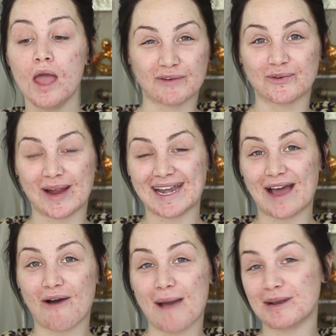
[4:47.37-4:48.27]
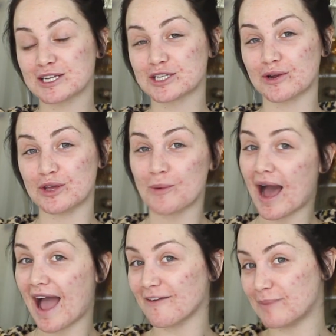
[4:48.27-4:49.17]
But for right now, I'm going to show you what
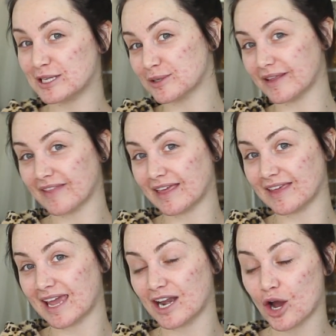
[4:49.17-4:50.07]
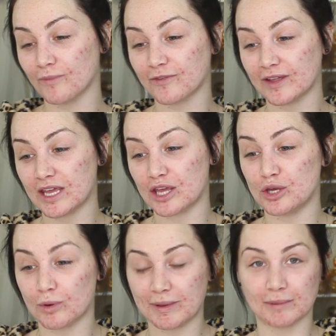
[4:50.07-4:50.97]
I've been doing lately, and hopefully
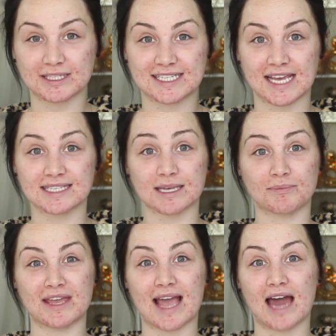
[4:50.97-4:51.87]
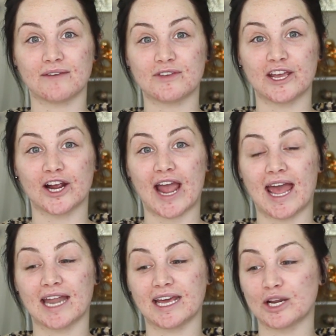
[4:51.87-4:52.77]
you will be able to take something out of here
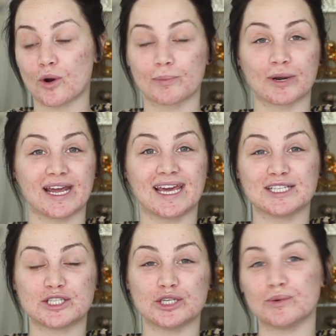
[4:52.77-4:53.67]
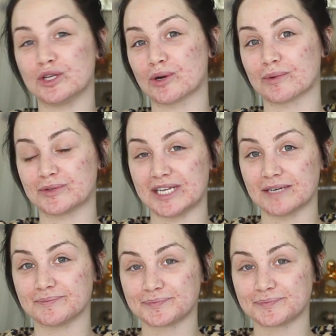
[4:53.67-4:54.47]
and incorporate it into your routine.